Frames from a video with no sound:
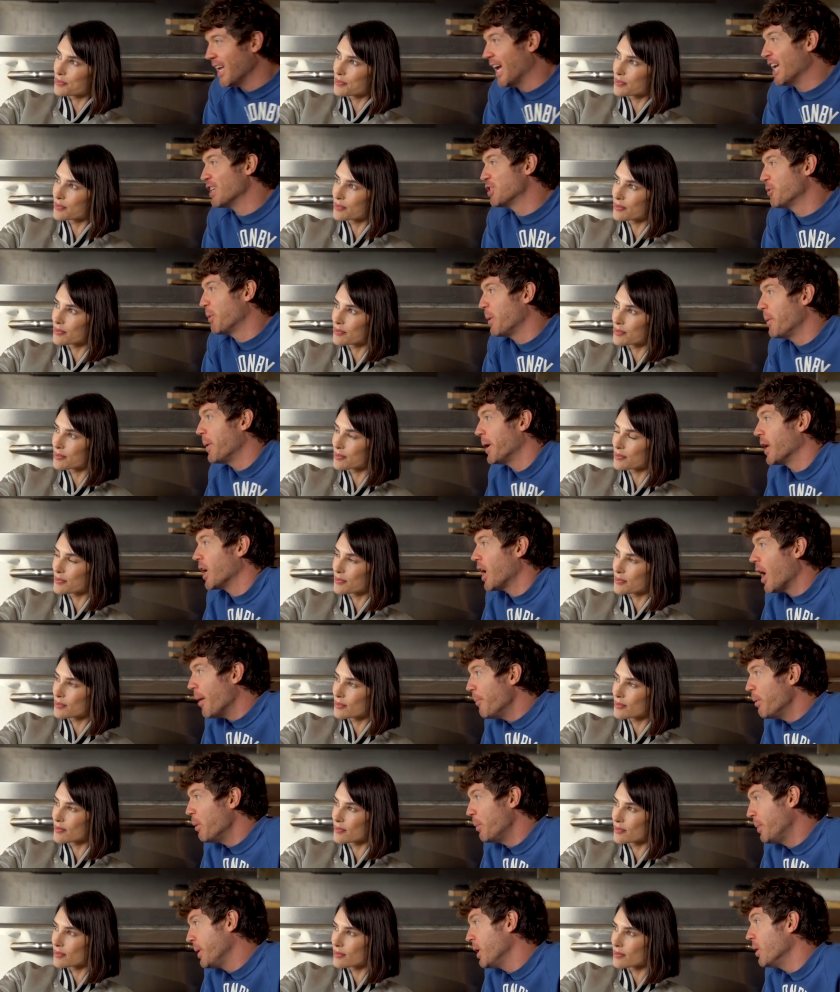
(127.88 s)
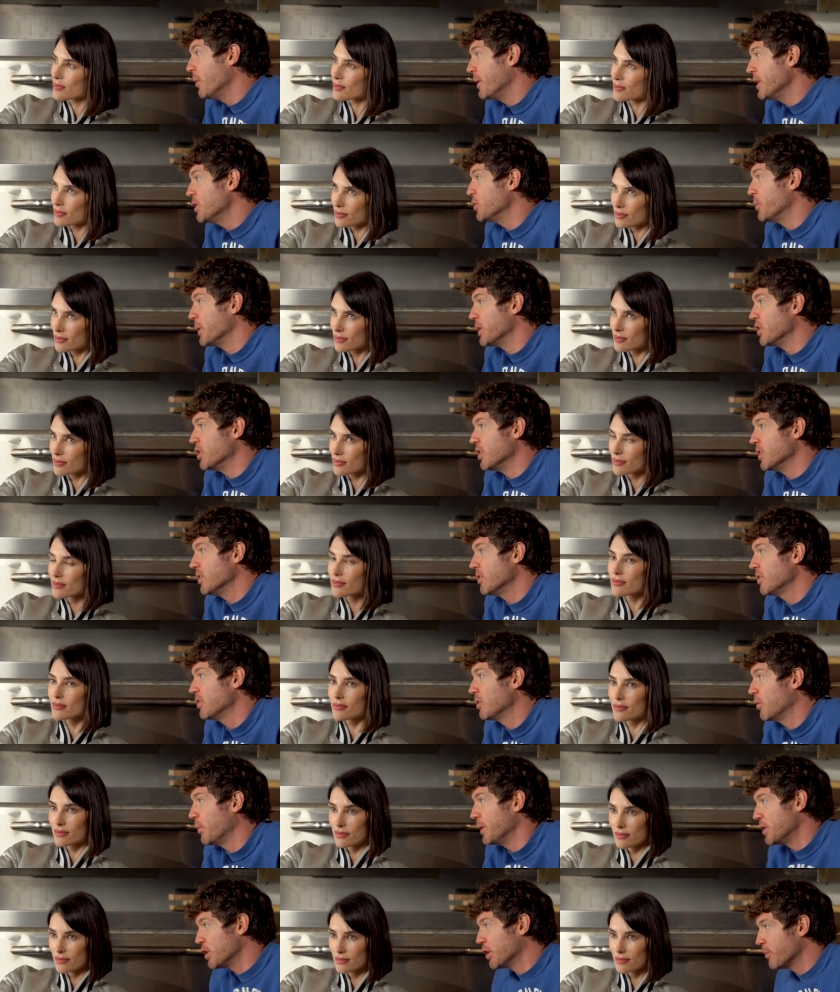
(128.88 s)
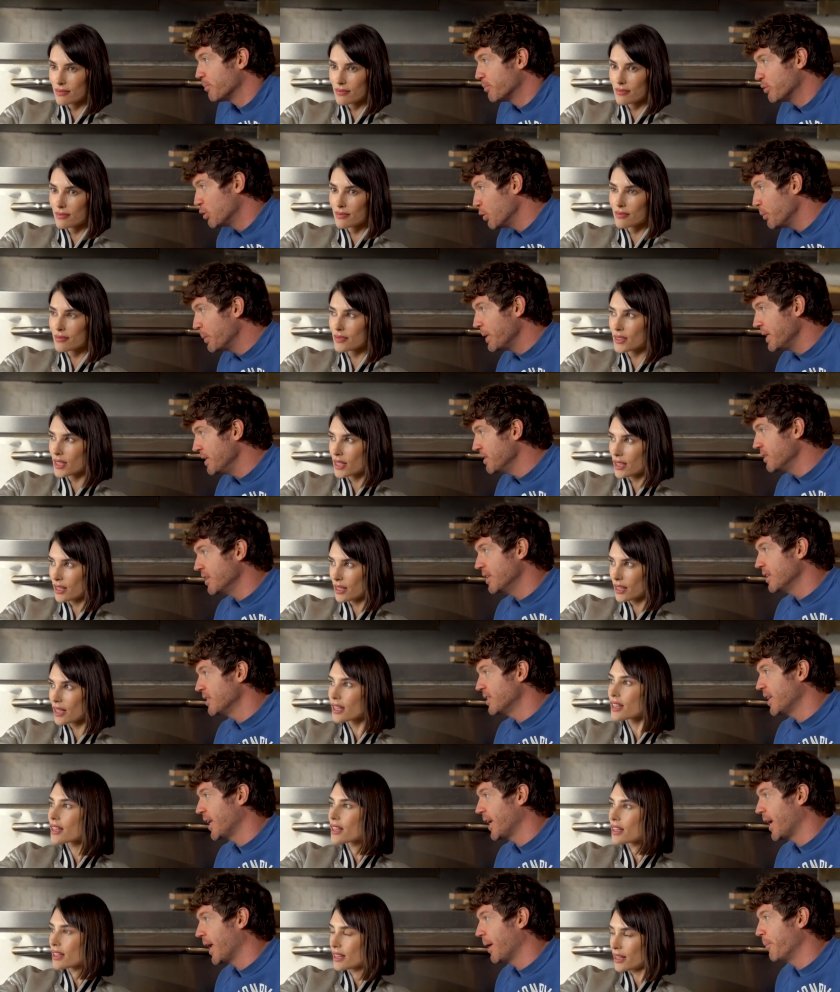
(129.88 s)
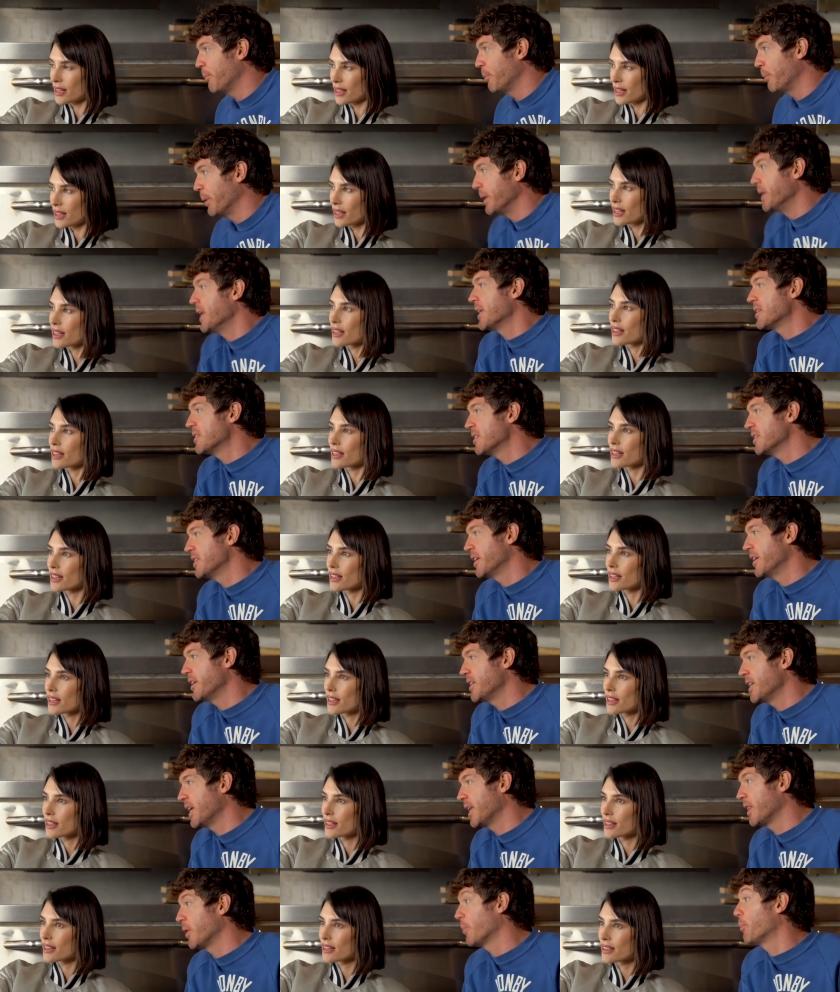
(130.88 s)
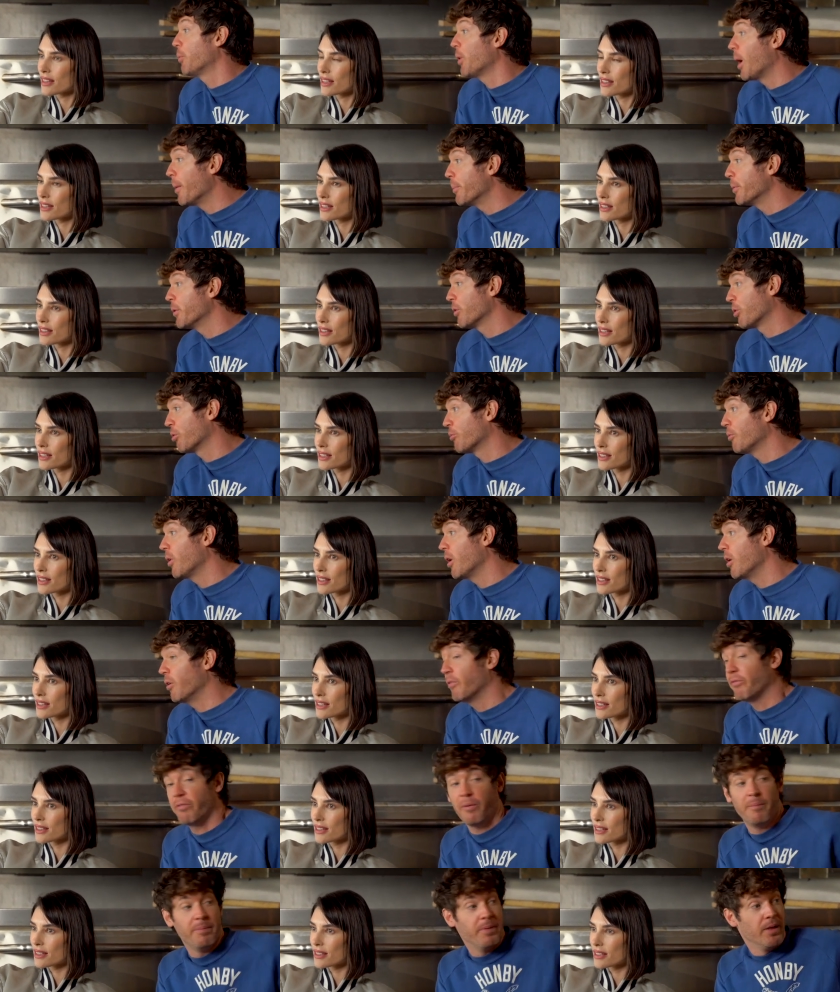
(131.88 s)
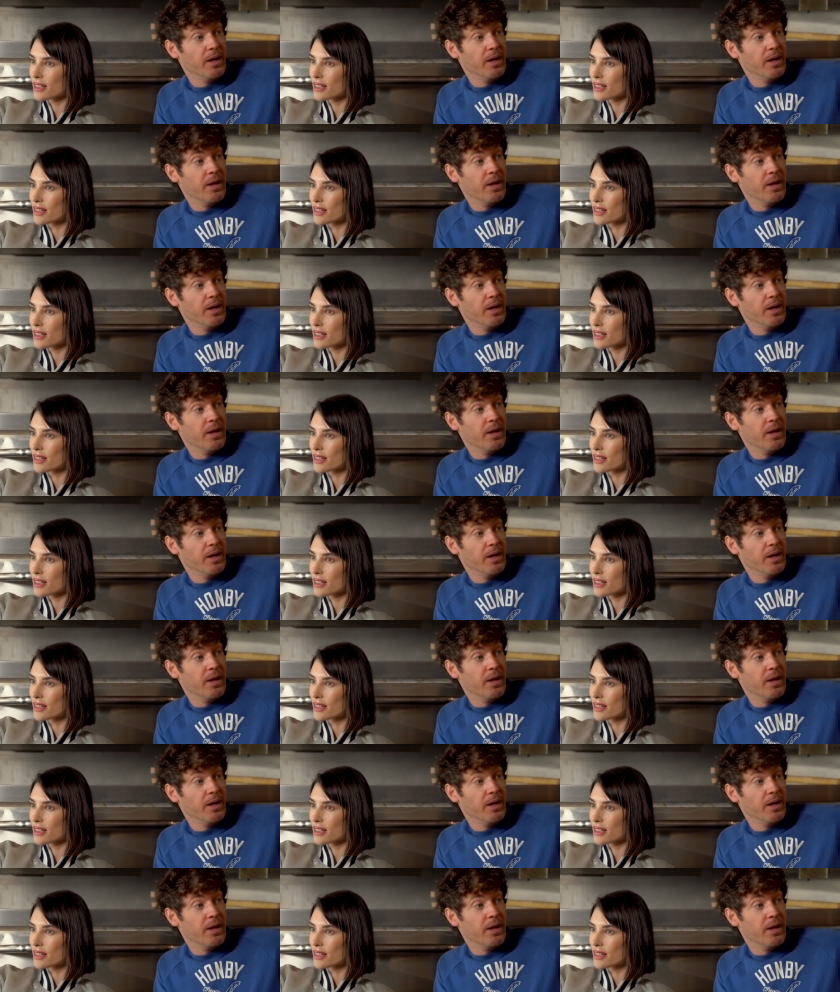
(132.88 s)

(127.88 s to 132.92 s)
Speaker 1: uh, so we want a couple PoE switches, which are super easy to set up, but necessary to get the proper throw from